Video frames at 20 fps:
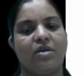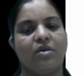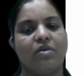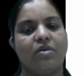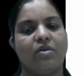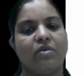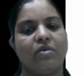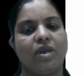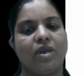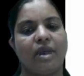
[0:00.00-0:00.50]

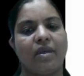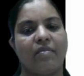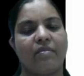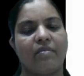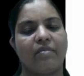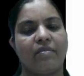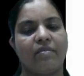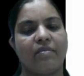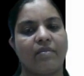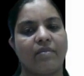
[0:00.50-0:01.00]
over time,
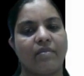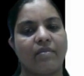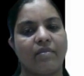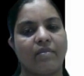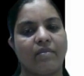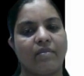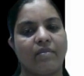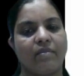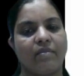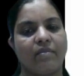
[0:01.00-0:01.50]

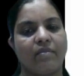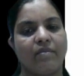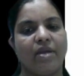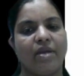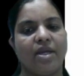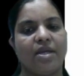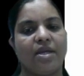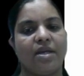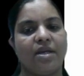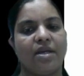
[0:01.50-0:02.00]

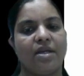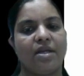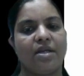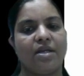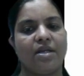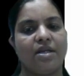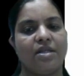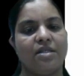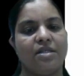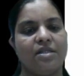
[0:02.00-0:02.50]
making it
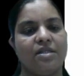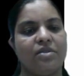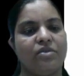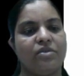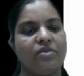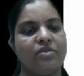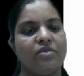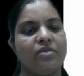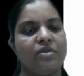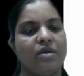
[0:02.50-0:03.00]
easy
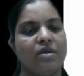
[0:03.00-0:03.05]
to